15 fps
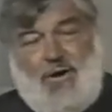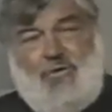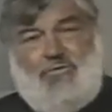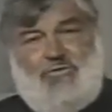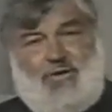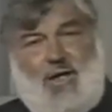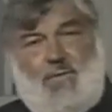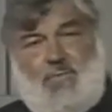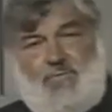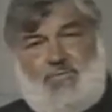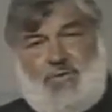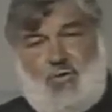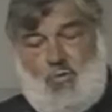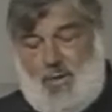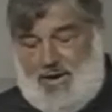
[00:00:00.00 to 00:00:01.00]
Here are
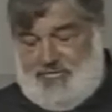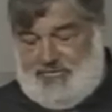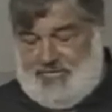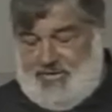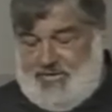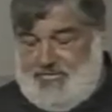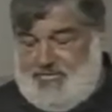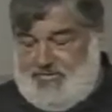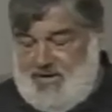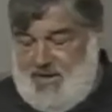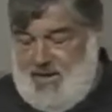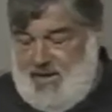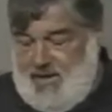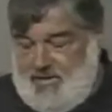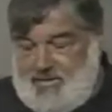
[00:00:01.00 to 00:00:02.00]
some of the
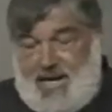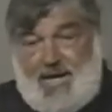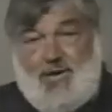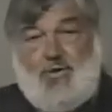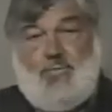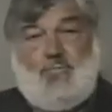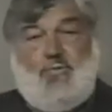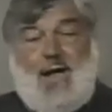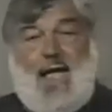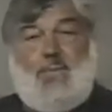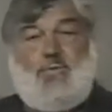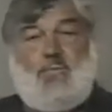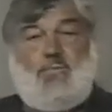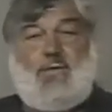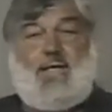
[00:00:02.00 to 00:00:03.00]
questions that you
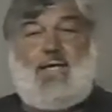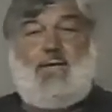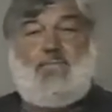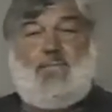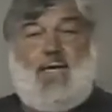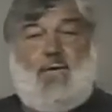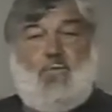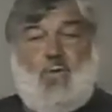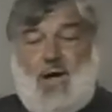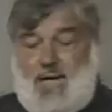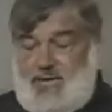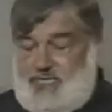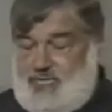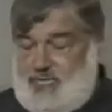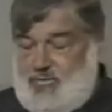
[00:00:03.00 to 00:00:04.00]
probably
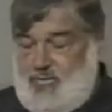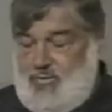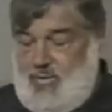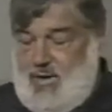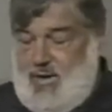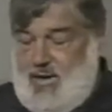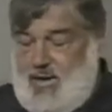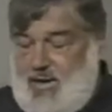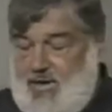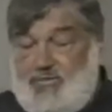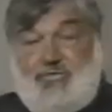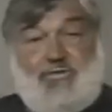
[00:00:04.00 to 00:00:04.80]
may want to